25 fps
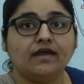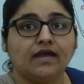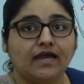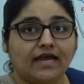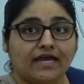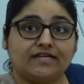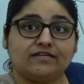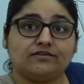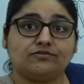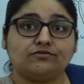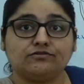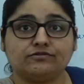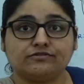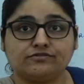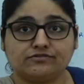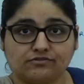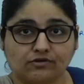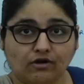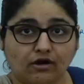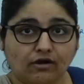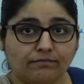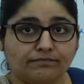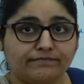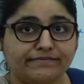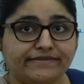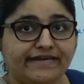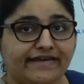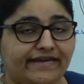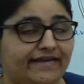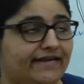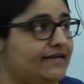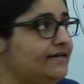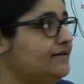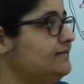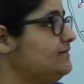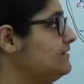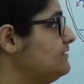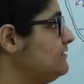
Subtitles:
And to stop that,